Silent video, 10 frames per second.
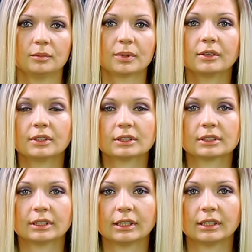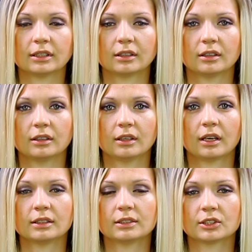previously,
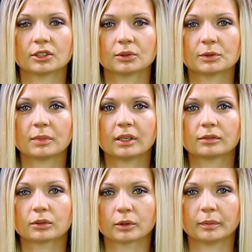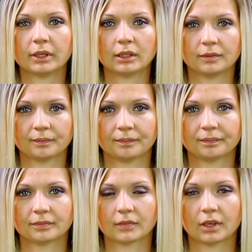that decision was made for me,
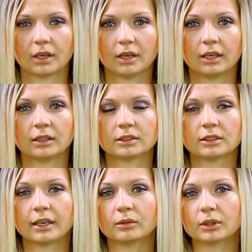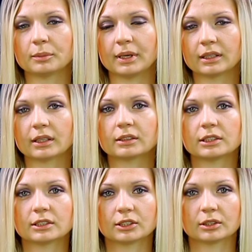and tonight I want to make that
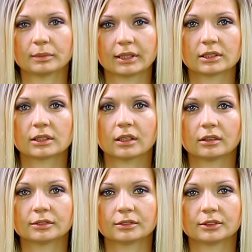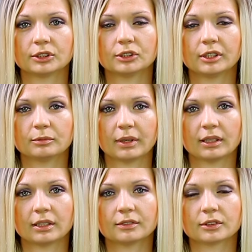decision myself to give my
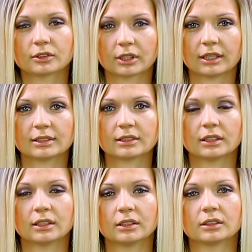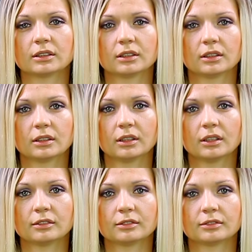life to Christ and
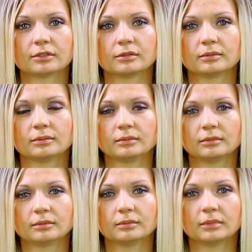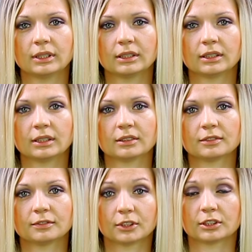live in His
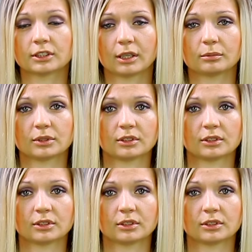footsteps.